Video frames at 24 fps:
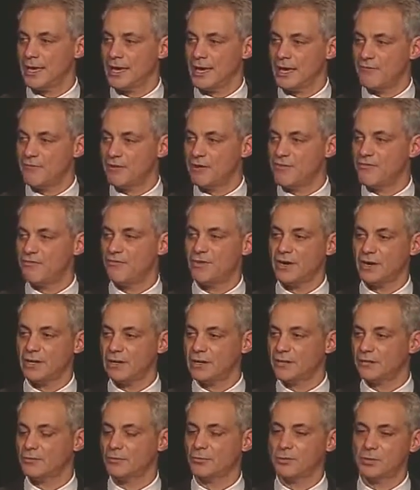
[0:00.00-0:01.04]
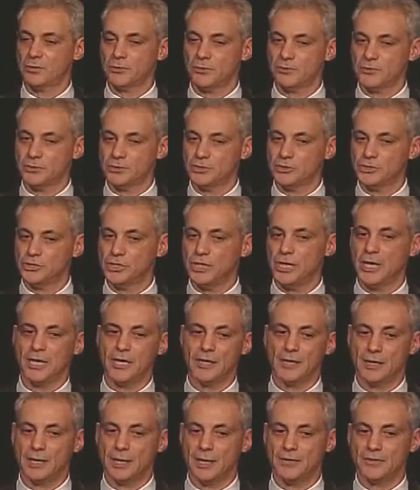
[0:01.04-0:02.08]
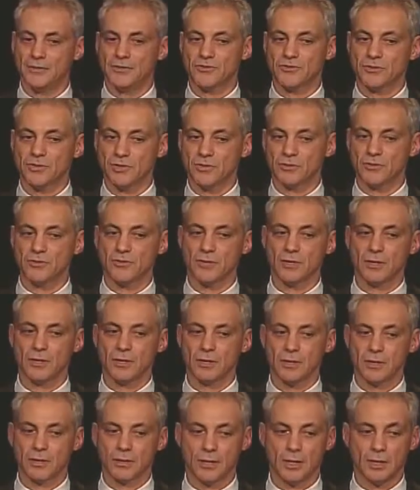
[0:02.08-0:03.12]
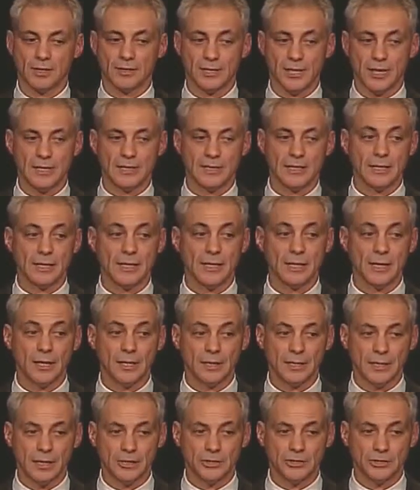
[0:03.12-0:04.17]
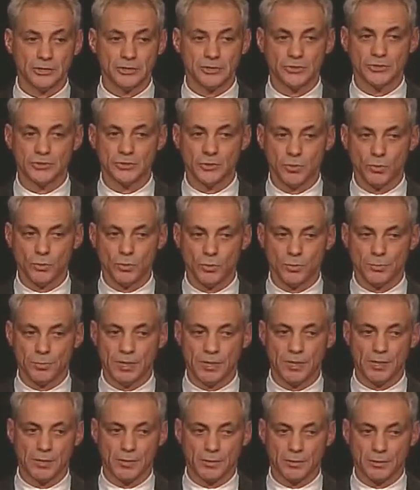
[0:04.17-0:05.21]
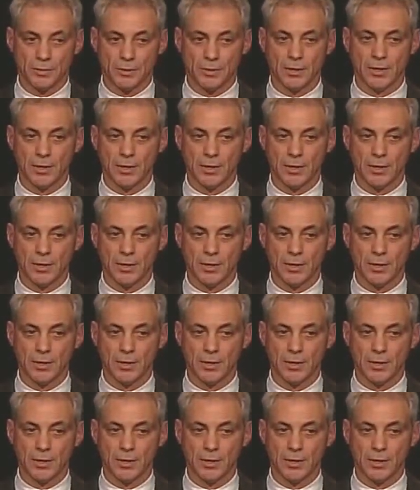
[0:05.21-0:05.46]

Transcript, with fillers: Every finance minister of the G8 and the six attending nations will be here.